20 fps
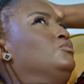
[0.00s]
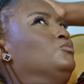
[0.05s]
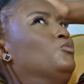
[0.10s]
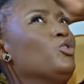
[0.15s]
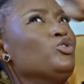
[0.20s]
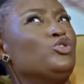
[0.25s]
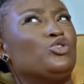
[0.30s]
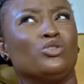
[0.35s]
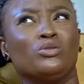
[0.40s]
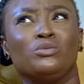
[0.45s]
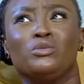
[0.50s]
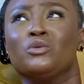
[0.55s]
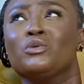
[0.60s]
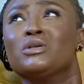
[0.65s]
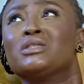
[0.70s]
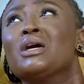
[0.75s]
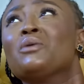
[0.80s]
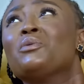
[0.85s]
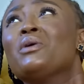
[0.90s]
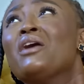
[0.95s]
What do you mean,
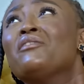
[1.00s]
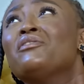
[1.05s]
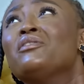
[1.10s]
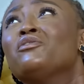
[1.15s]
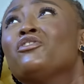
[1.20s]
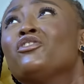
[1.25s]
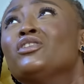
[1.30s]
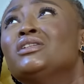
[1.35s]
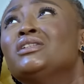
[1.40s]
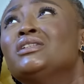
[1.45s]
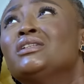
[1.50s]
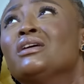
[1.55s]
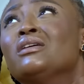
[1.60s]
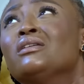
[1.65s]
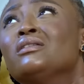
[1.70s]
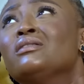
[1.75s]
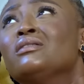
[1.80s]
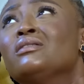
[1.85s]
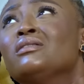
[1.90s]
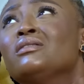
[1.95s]
what are we having for dinner?